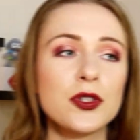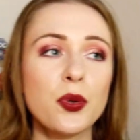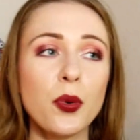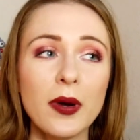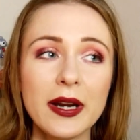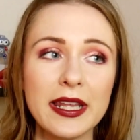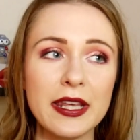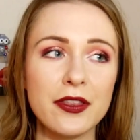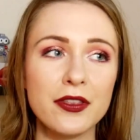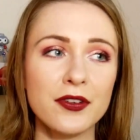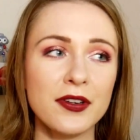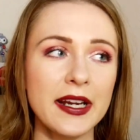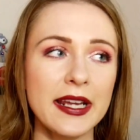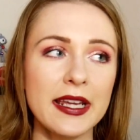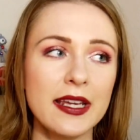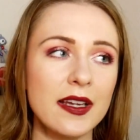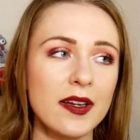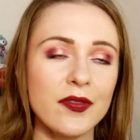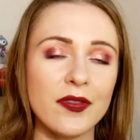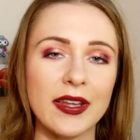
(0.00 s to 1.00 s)

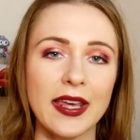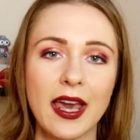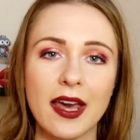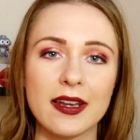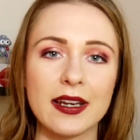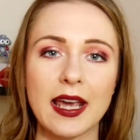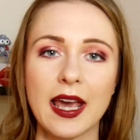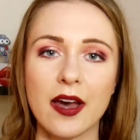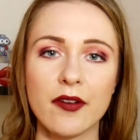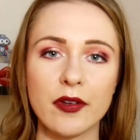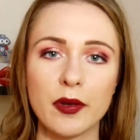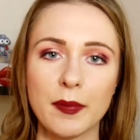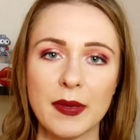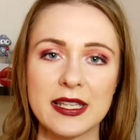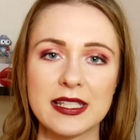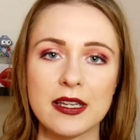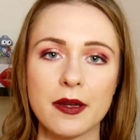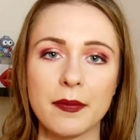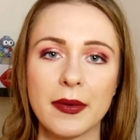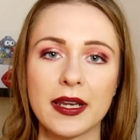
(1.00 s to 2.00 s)
23, if again I haven't
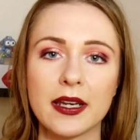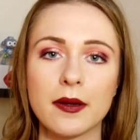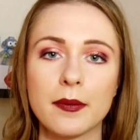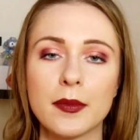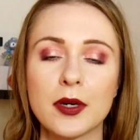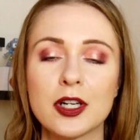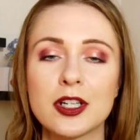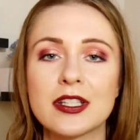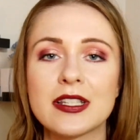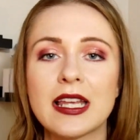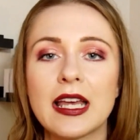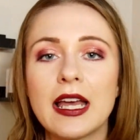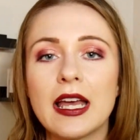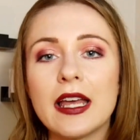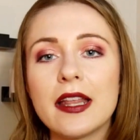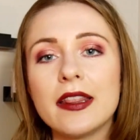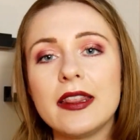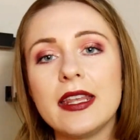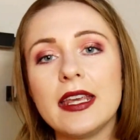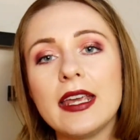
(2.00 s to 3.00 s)
messed up my numbers,
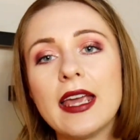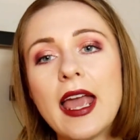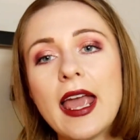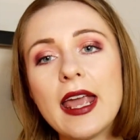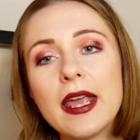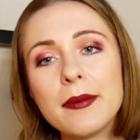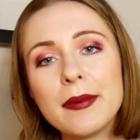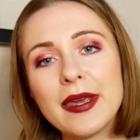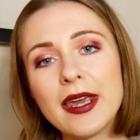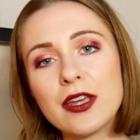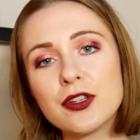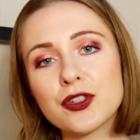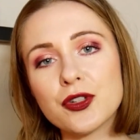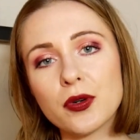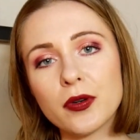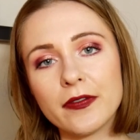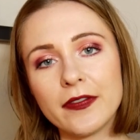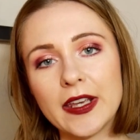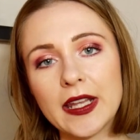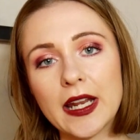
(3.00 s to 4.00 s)
the ABH
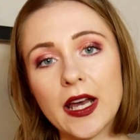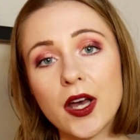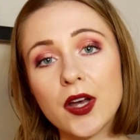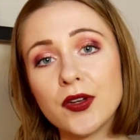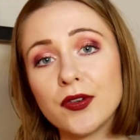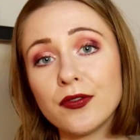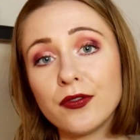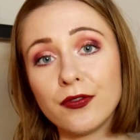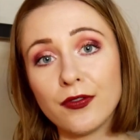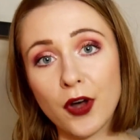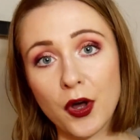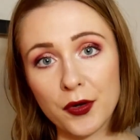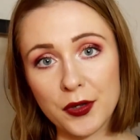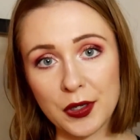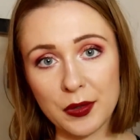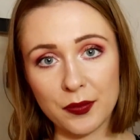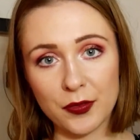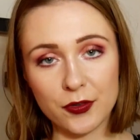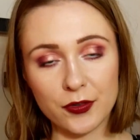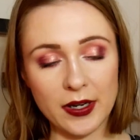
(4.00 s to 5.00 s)
Norvina
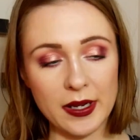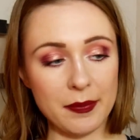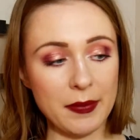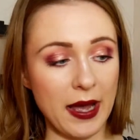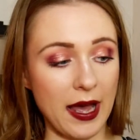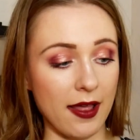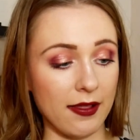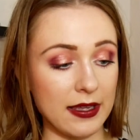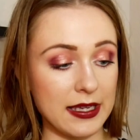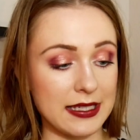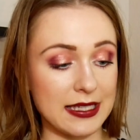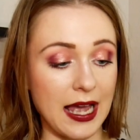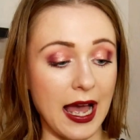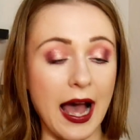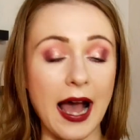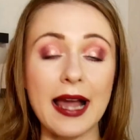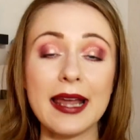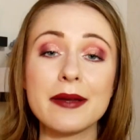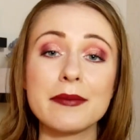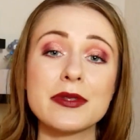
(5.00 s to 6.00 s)
Volume 3 palette.
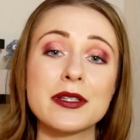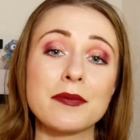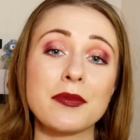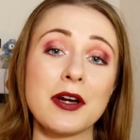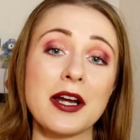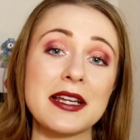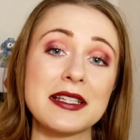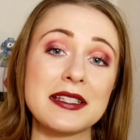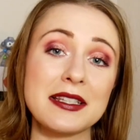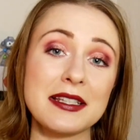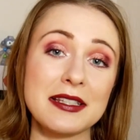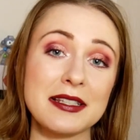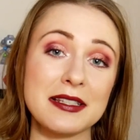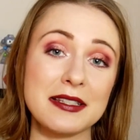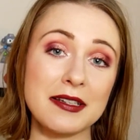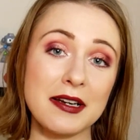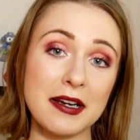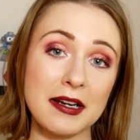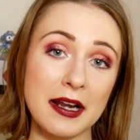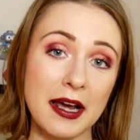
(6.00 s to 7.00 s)
I am surprised this
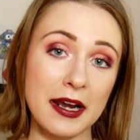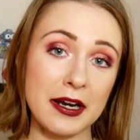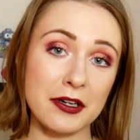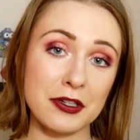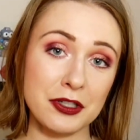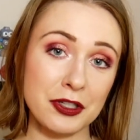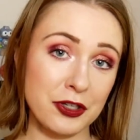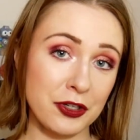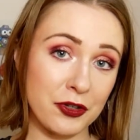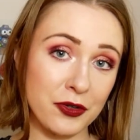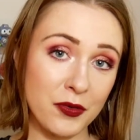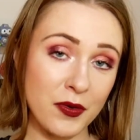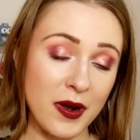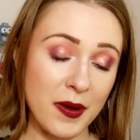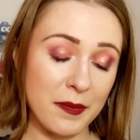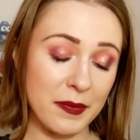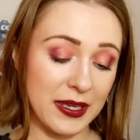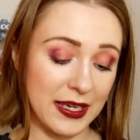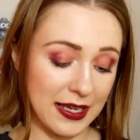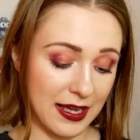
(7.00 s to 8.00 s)
is not higher too,
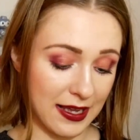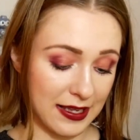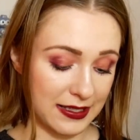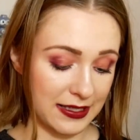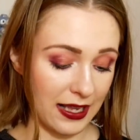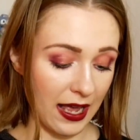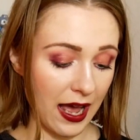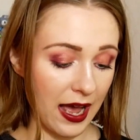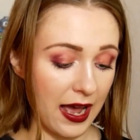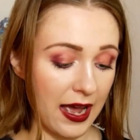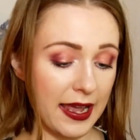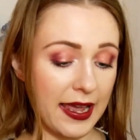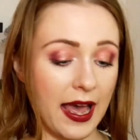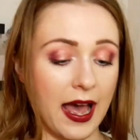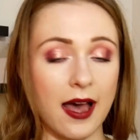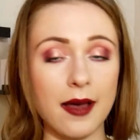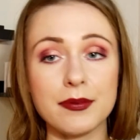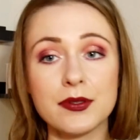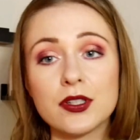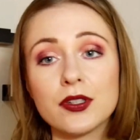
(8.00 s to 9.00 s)
because I
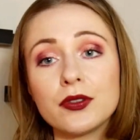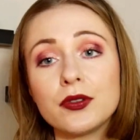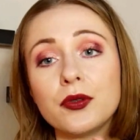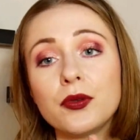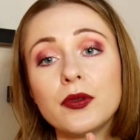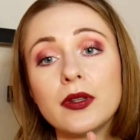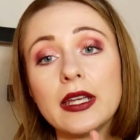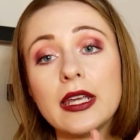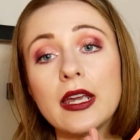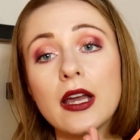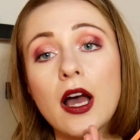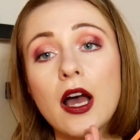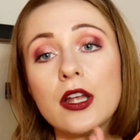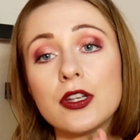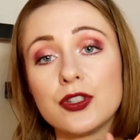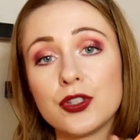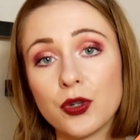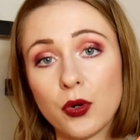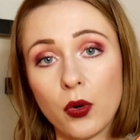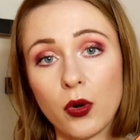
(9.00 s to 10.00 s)
absolutely
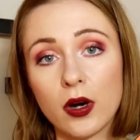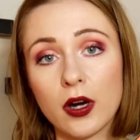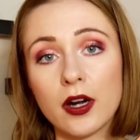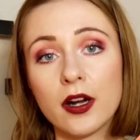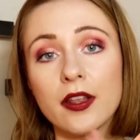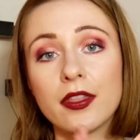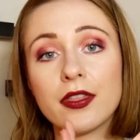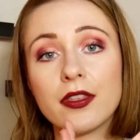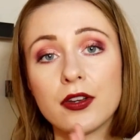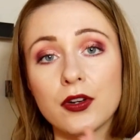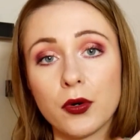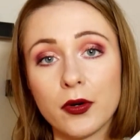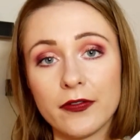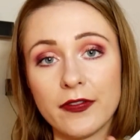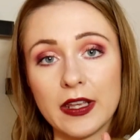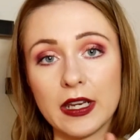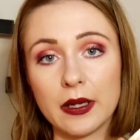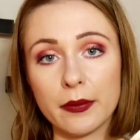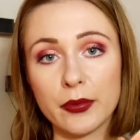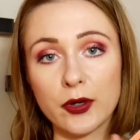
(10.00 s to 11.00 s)
adore the
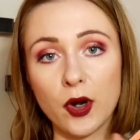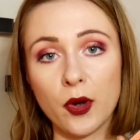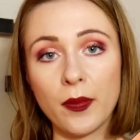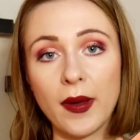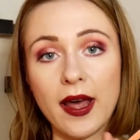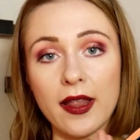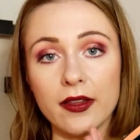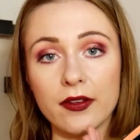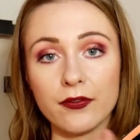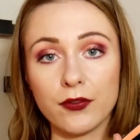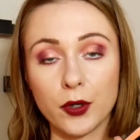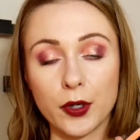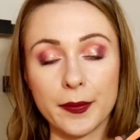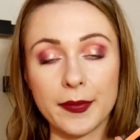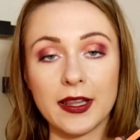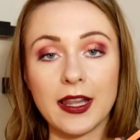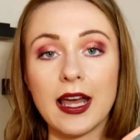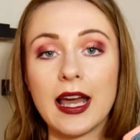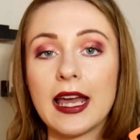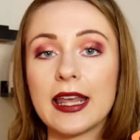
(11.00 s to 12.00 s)
Norvina Pro palette
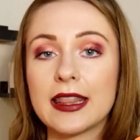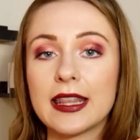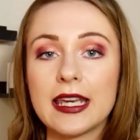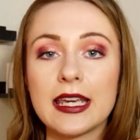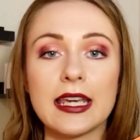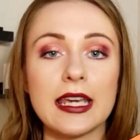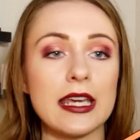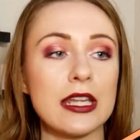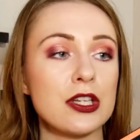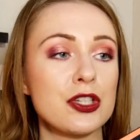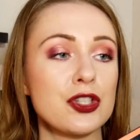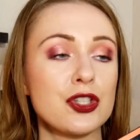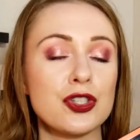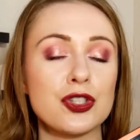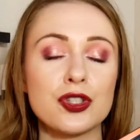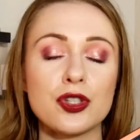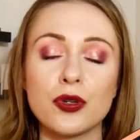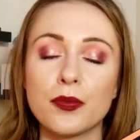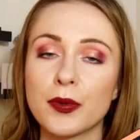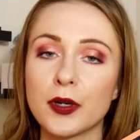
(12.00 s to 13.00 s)
formula. I think it is
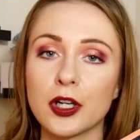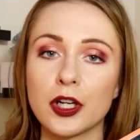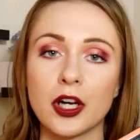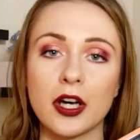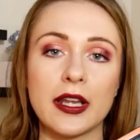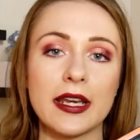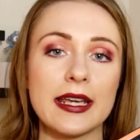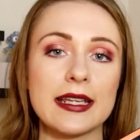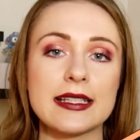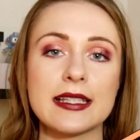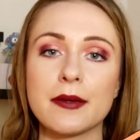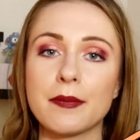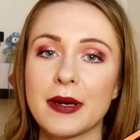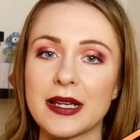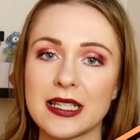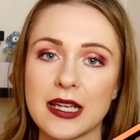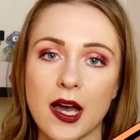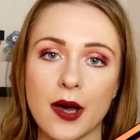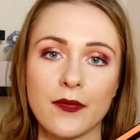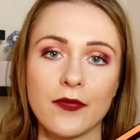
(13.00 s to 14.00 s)
super good. It's in my
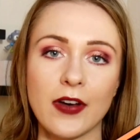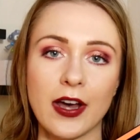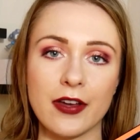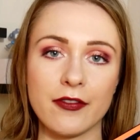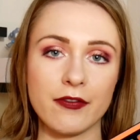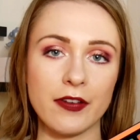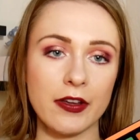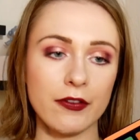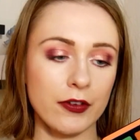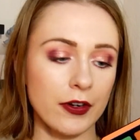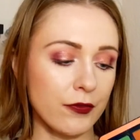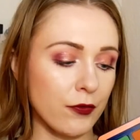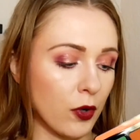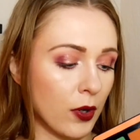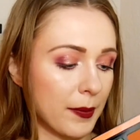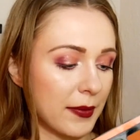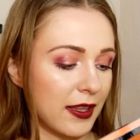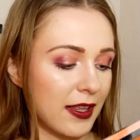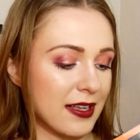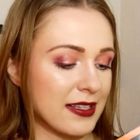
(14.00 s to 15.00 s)
top 5 favorite
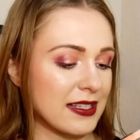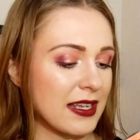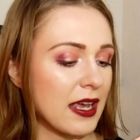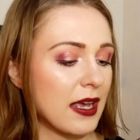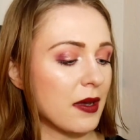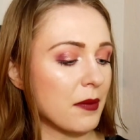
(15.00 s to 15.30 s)
formulas,